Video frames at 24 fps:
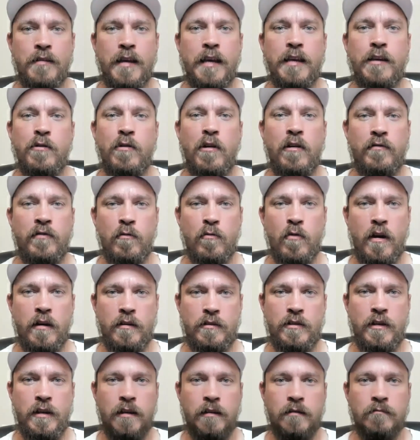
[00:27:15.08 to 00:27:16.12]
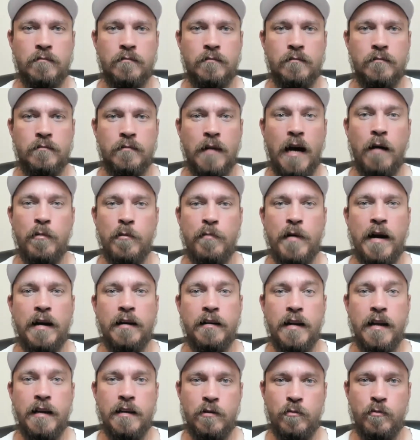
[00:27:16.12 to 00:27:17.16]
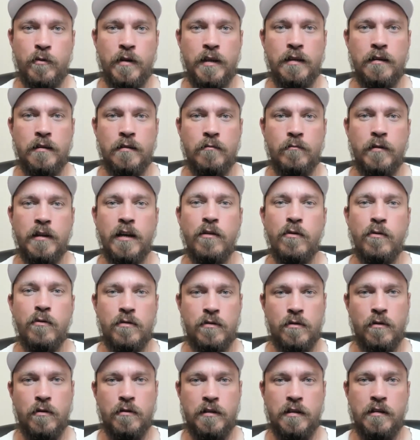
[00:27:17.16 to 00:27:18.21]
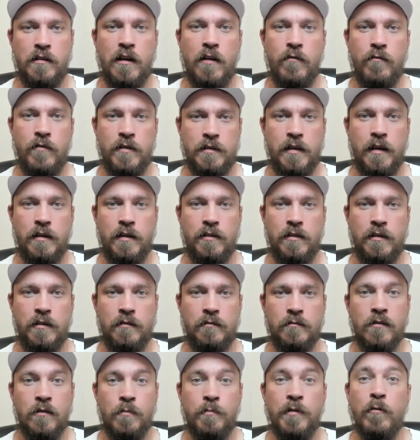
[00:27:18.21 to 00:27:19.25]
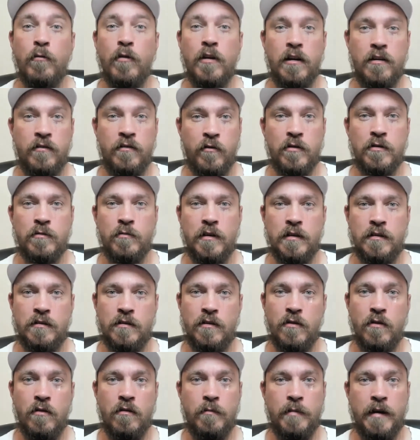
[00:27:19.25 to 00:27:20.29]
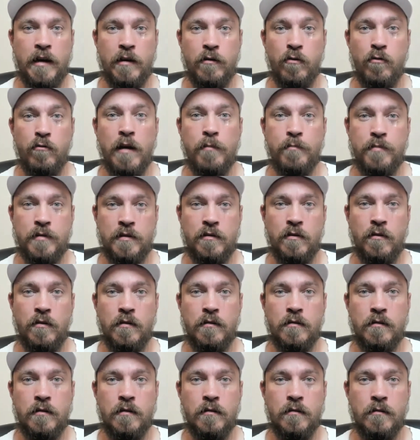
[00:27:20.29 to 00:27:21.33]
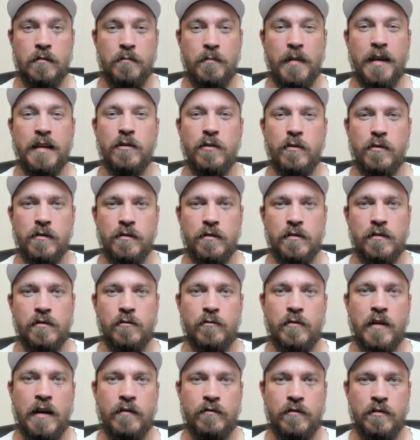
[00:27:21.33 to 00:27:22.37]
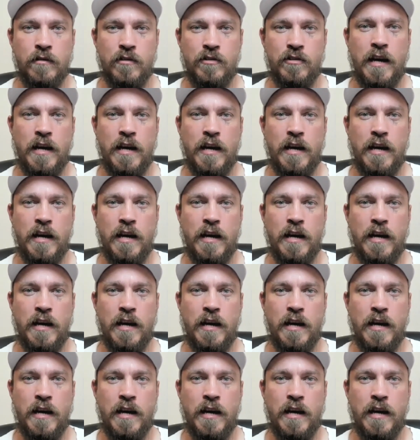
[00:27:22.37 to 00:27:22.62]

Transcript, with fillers: Thank you all for watching. I'll be back next week with a new sourcing conversation. To be one of the first ones to know about new episodes, make sure you subscribe to this